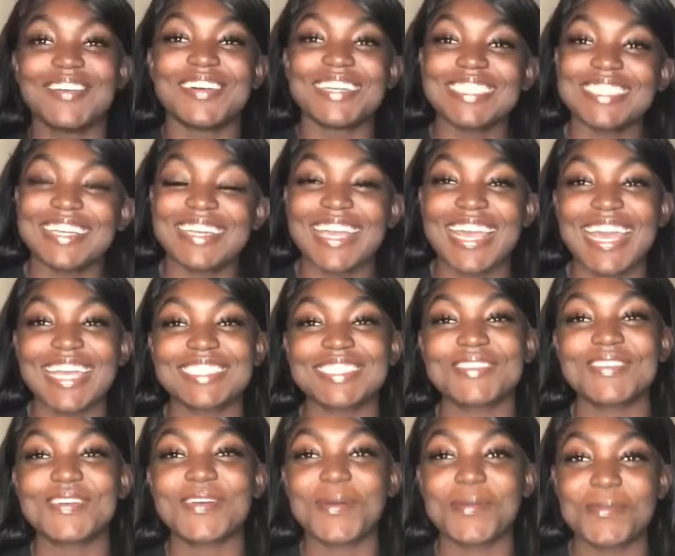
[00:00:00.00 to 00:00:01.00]
What's up, guys, and
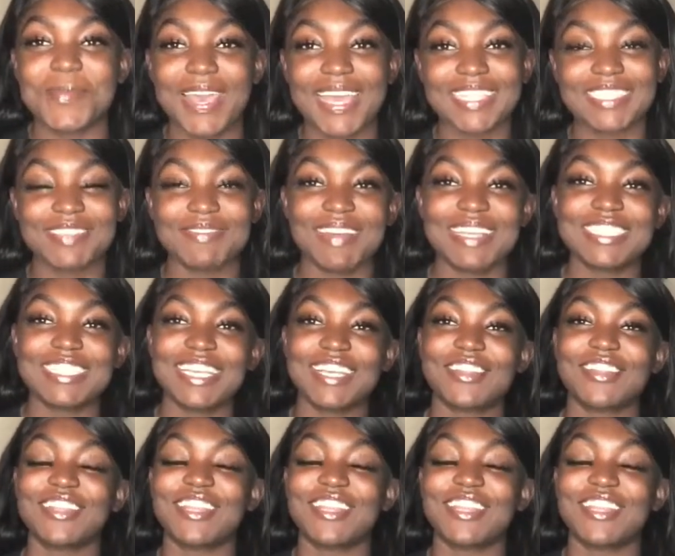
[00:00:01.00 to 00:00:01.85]
welcome back to my channel.